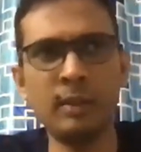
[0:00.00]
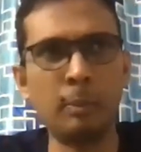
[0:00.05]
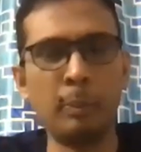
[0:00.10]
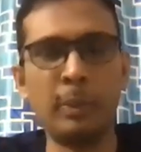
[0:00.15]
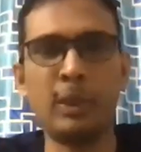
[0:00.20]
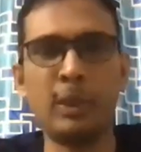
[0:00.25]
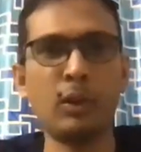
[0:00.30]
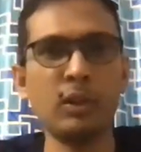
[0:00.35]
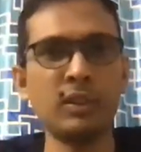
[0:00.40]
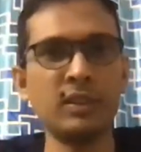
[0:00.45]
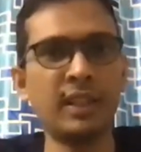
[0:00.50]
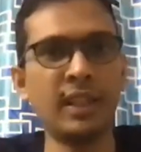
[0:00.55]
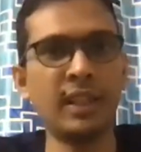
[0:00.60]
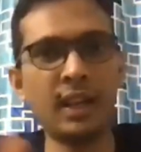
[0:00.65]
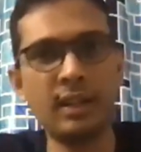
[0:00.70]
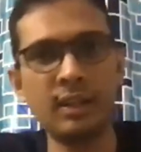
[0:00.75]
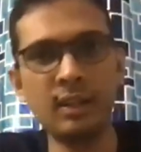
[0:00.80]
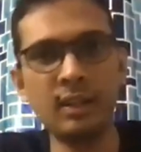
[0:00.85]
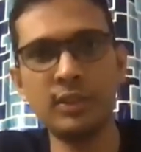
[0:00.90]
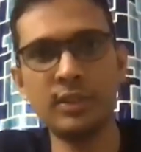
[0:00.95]
because they are
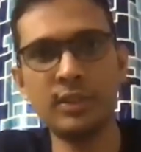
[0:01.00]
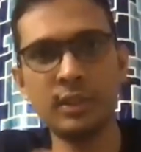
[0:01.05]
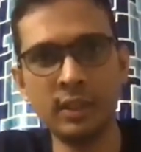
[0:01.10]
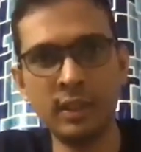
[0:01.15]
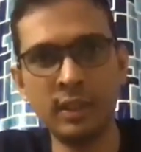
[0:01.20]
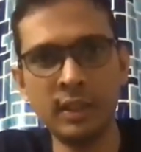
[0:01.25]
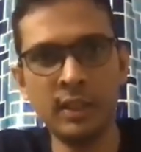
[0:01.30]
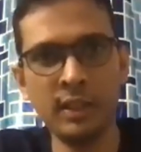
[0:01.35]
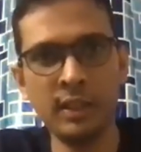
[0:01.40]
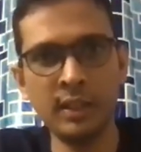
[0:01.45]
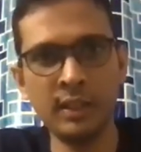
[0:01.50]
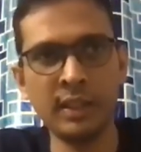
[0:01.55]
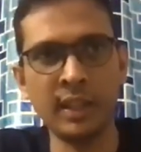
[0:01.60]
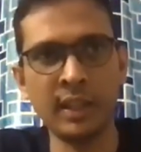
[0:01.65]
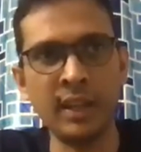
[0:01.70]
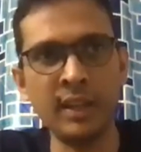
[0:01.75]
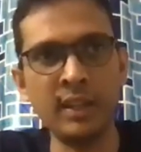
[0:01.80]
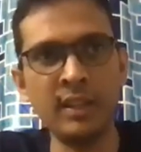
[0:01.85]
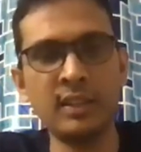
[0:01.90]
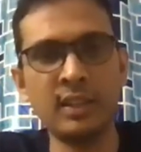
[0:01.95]
in a journey in the
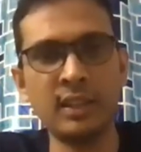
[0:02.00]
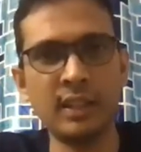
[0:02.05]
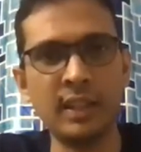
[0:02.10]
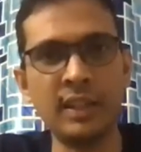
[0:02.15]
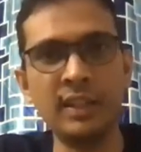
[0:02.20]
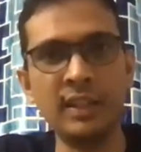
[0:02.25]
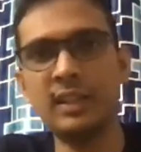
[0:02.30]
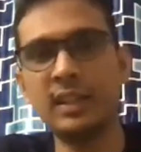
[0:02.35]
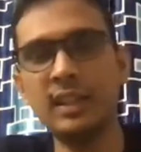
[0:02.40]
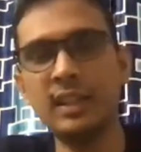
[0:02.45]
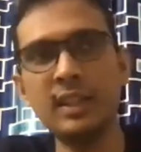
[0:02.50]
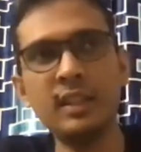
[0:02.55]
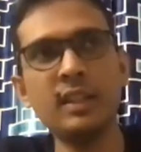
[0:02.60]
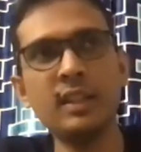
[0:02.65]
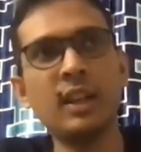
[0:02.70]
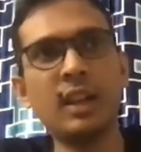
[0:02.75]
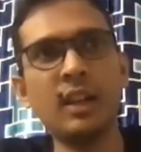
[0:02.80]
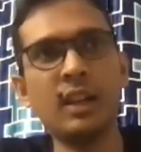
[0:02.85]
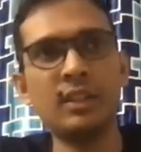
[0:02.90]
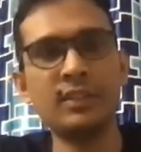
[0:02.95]
initially,
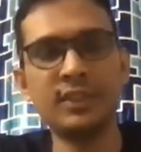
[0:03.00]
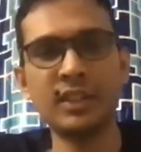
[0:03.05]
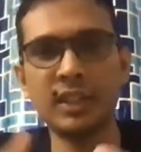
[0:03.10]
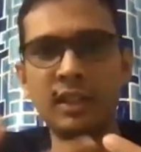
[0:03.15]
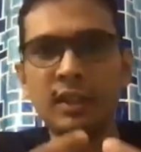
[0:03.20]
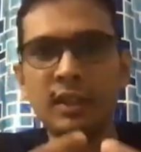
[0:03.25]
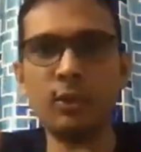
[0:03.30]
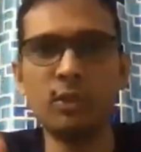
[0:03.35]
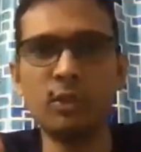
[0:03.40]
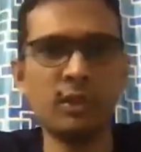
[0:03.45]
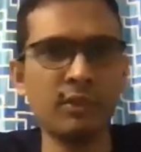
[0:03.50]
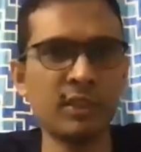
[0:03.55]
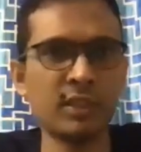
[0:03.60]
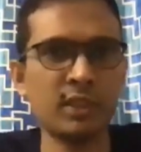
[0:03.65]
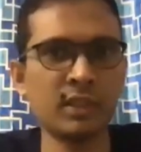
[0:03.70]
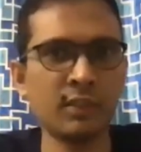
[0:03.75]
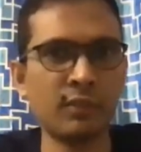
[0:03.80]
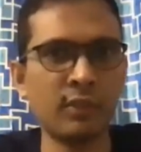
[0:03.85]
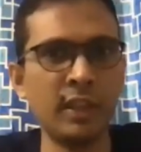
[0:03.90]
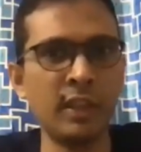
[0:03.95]
generally your
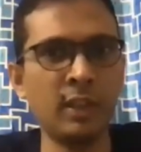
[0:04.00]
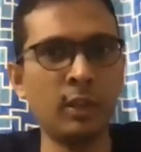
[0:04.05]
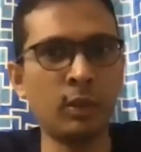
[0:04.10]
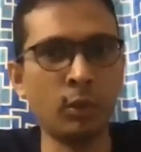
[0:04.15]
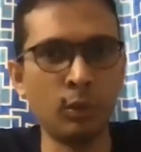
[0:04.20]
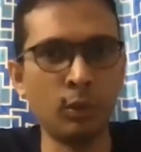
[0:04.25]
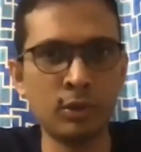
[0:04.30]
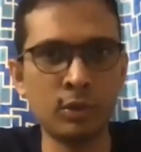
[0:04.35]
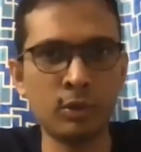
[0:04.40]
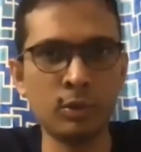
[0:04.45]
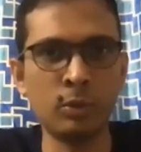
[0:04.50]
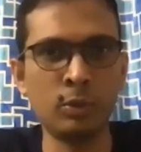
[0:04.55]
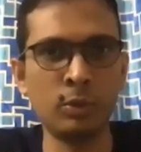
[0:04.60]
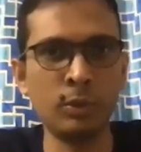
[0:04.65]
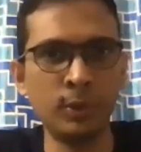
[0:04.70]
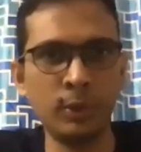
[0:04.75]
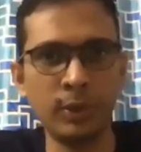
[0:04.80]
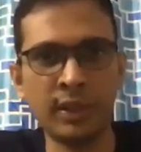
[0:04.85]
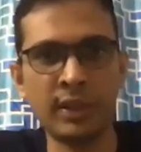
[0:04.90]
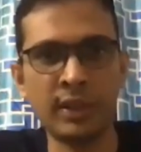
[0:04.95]
investors are very close to
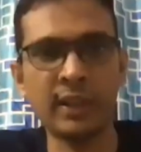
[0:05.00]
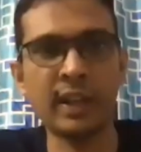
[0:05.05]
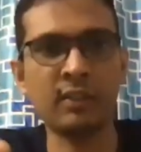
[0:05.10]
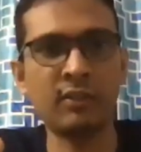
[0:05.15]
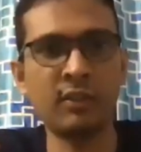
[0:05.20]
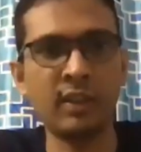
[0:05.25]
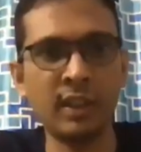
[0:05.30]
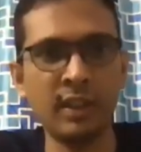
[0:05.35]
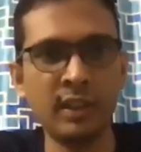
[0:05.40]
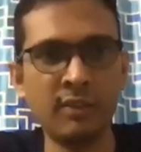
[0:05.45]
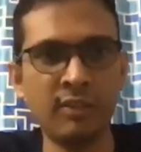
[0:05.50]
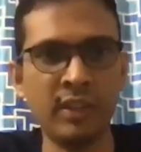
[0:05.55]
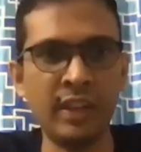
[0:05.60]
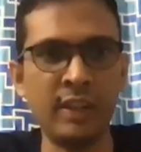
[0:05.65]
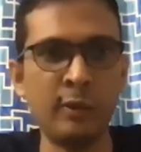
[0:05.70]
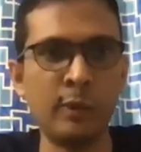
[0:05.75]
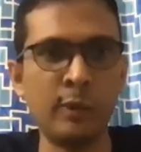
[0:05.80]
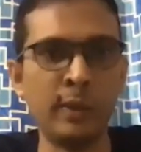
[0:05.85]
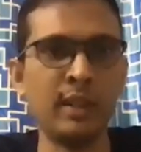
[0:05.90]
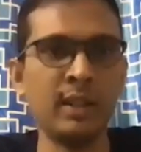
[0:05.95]
you, interact very
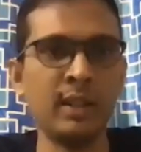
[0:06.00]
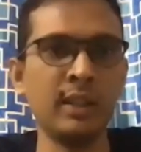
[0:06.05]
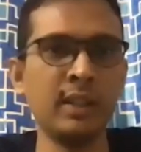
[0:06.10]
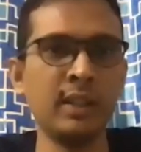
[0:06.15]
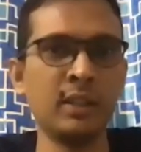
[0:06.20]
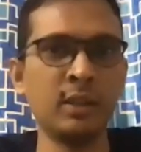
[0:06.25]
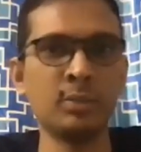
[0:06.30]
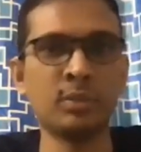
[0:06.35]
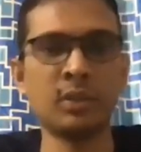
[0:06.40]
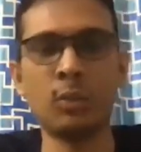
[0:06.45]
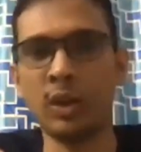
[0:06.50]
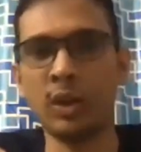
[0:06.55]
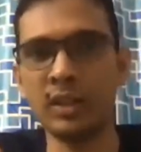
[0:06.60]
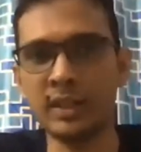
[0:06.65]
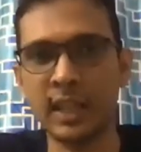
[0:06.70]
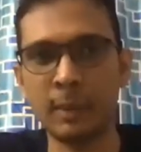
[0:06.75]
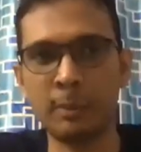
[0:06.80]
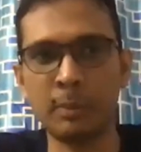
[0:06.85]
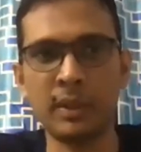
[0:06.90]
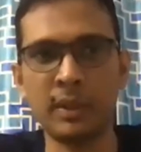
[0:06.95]
frequently in terms of what's
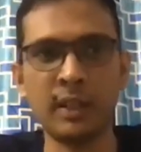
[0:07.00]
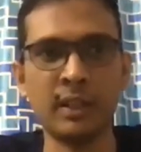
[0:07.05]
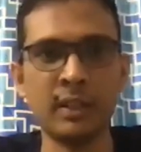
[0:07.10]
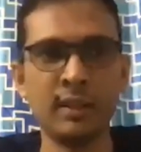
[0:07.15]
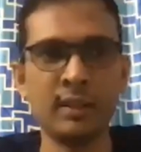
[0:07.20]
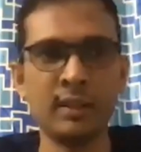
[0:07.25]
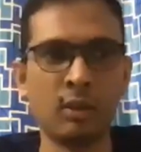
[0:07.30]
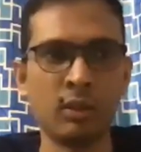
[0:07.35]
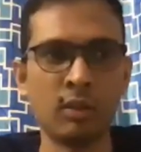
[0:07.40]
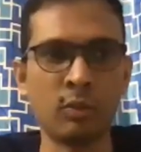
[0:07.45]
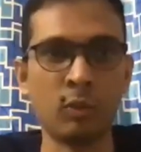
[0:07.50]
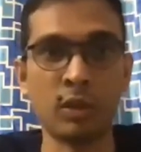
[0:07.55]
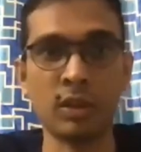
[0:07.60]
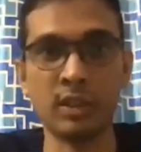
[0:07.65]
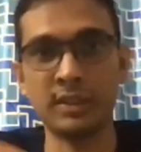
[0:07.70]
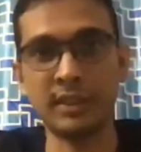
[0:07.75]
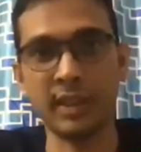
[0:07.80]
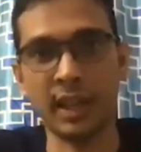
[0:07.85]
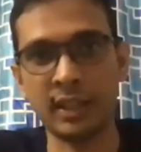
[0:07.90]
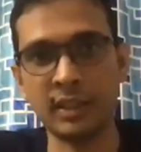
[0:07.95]
happening or what are the
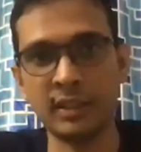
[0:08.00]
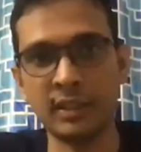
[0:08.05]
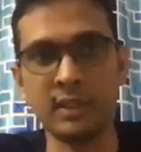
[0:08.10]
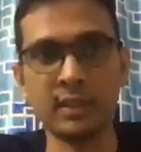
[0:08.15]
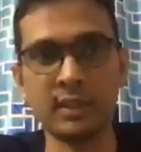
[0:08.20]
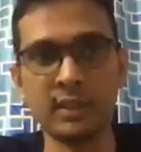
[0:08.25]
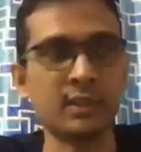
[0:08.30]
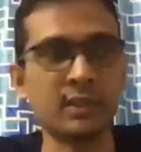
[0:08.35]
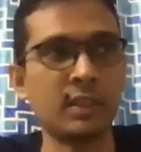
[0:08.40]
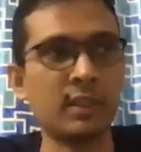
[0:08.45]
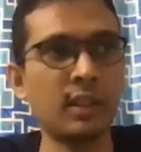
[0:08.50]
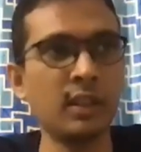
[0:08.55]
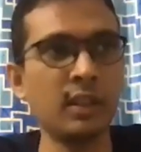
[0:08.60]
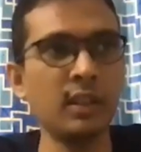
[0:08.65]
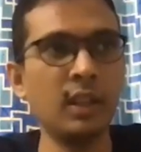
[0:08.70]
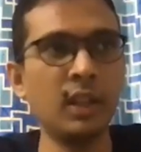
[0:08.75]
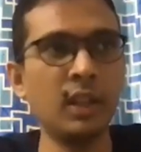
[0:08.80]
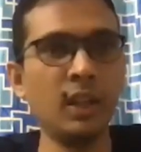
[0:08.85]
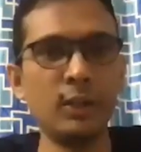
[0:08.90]
challenges, etc.